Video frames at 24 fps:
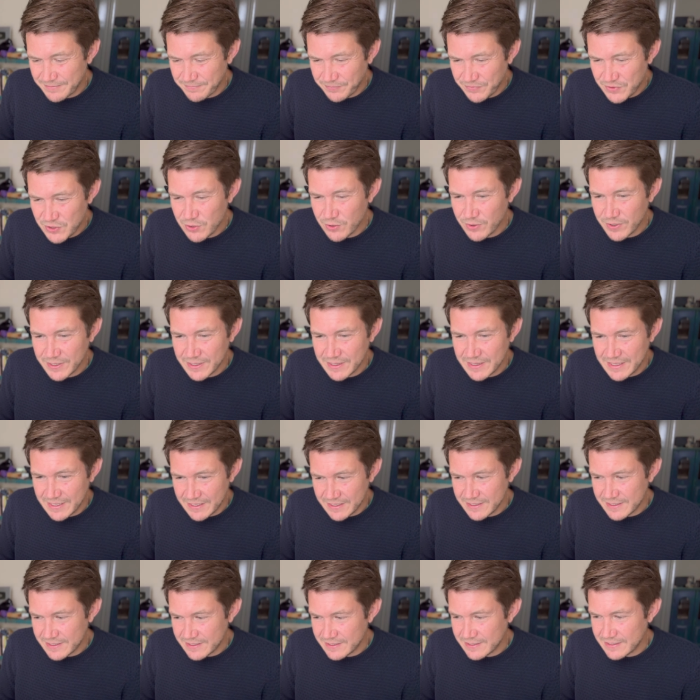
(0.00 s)
during
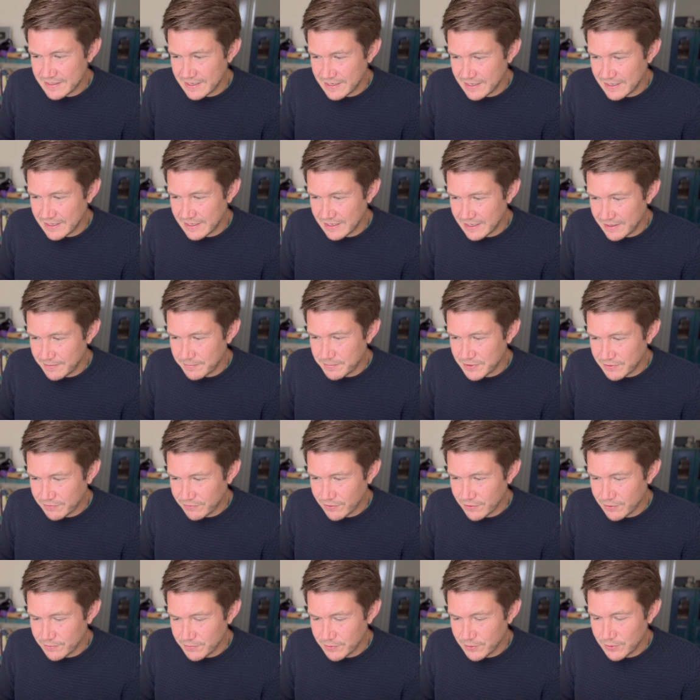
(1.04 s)
this eclipse,
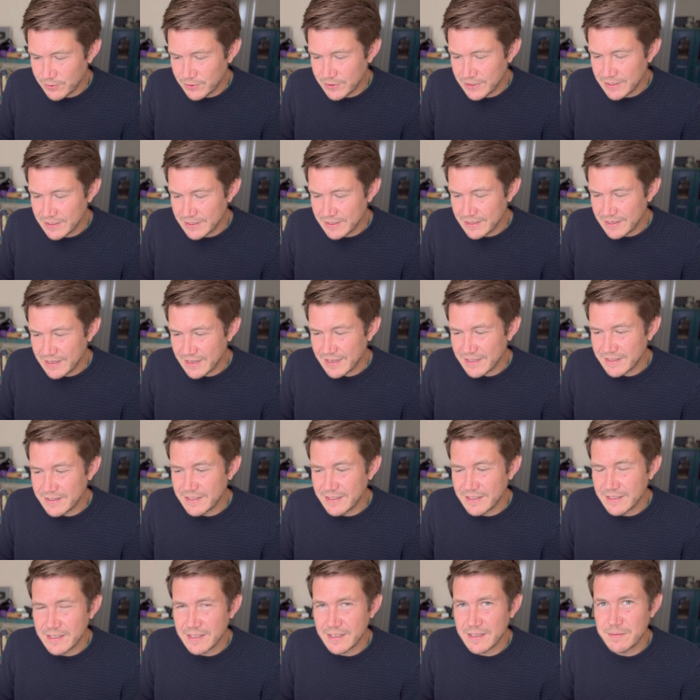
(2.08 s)
full moon, I
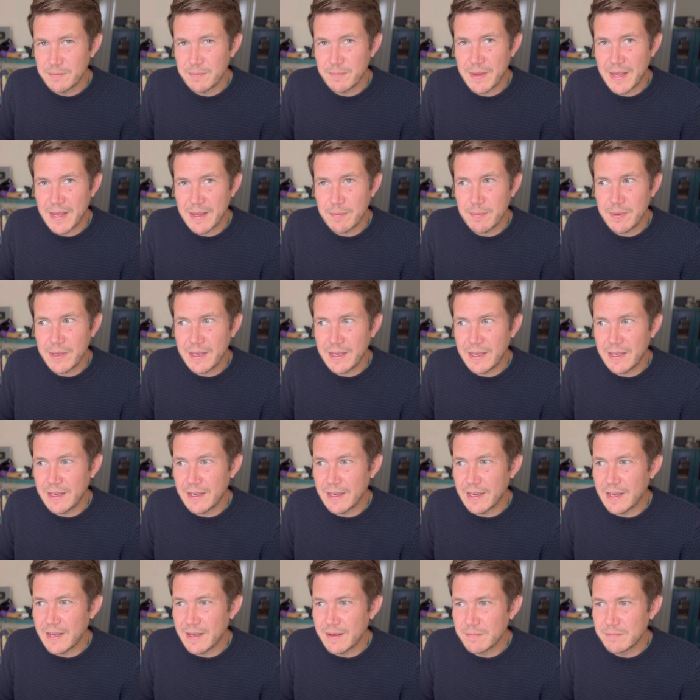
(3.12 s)
think it may be
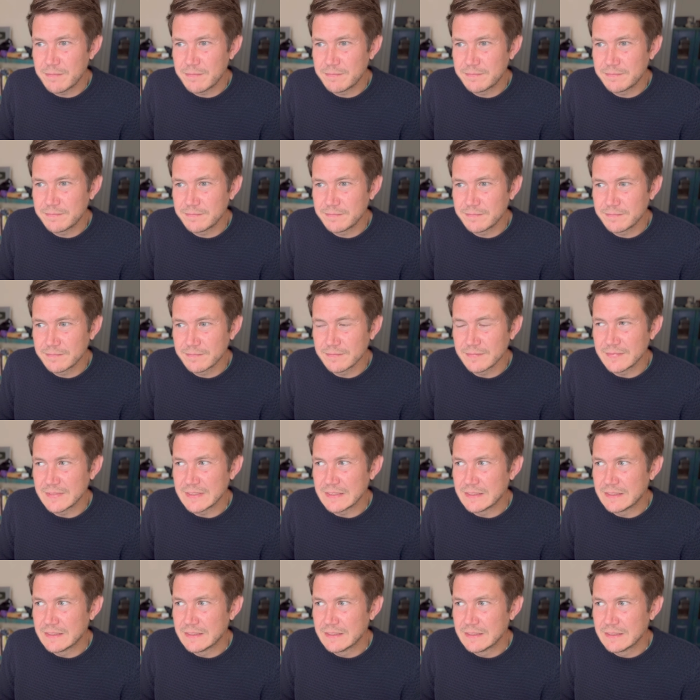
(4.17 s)
um,
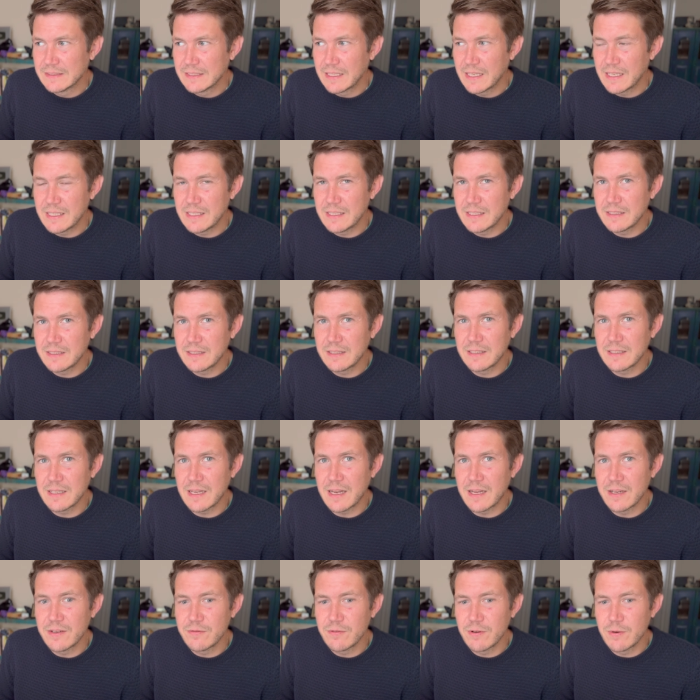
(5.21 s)
a little
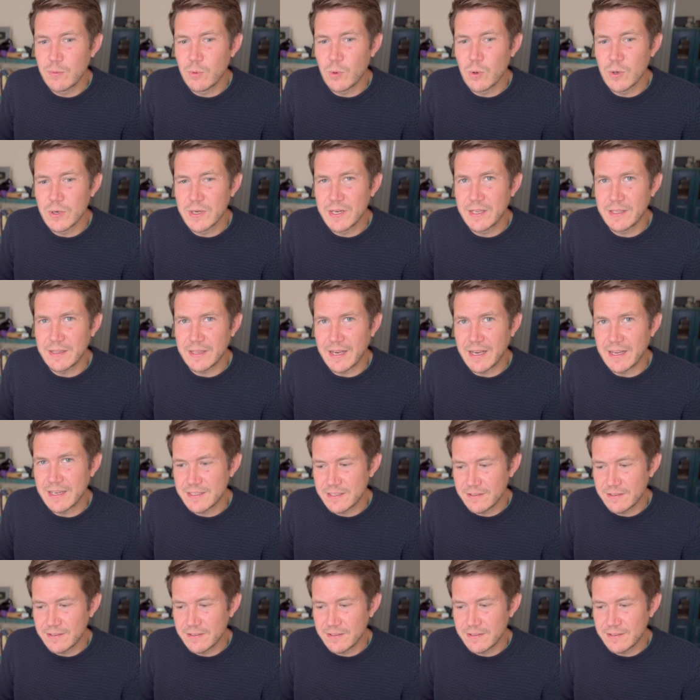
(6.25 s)
unrewarding that.